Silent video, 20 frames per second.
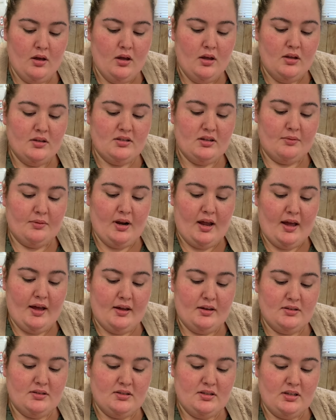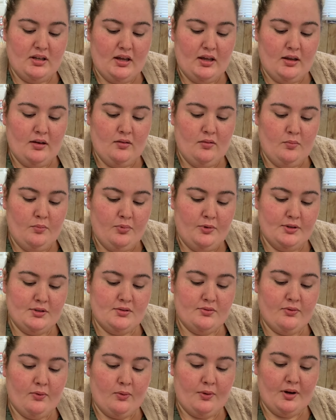So I'm gonna add 10 plus
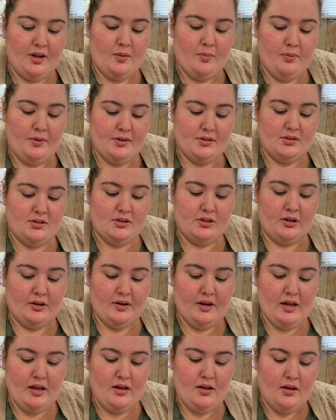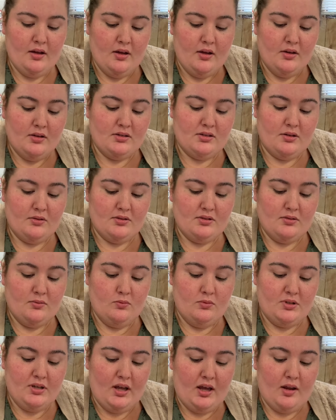40 plus 30. So
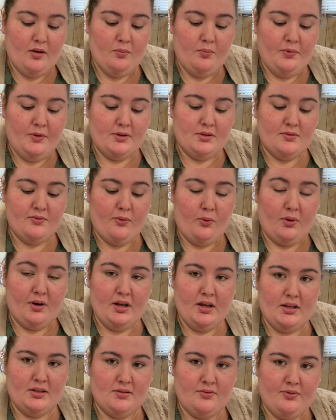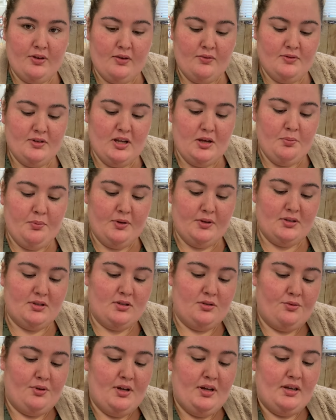10 plus 40 is 50 plus
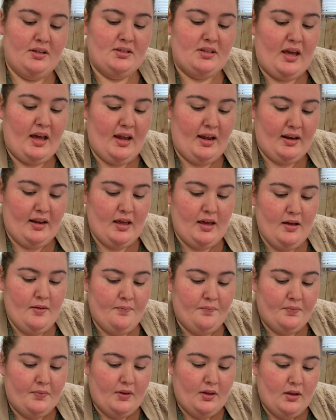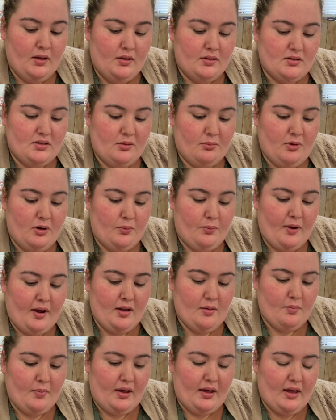three is 80. So I'm gonna
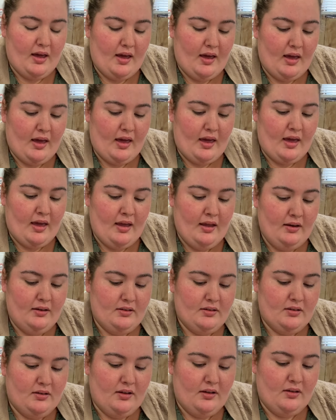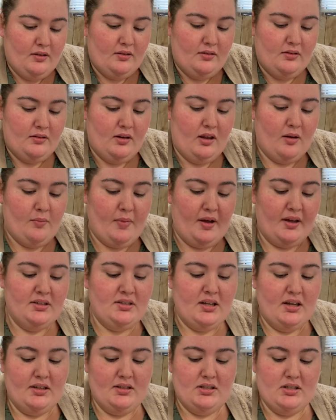write my eight in my
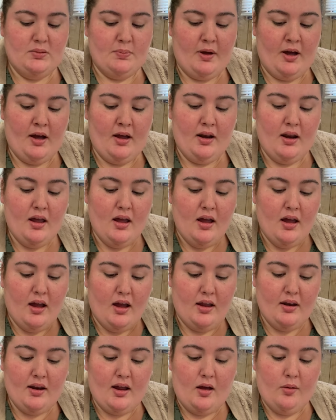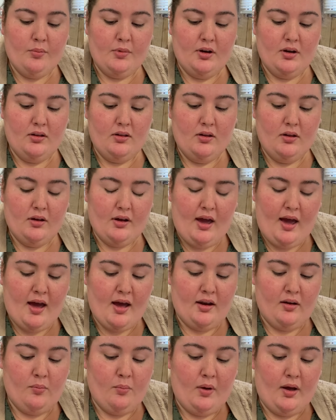10 spot. And now I'm gonna look
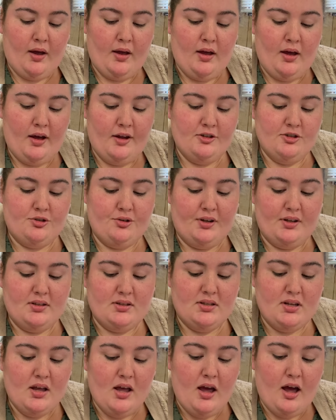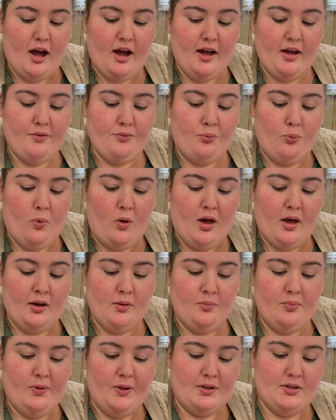at my hundreds. I have
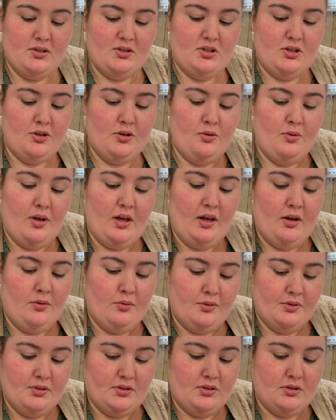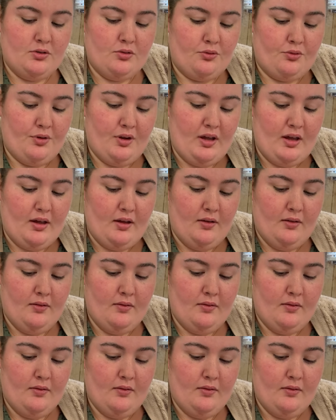one plus two equals three.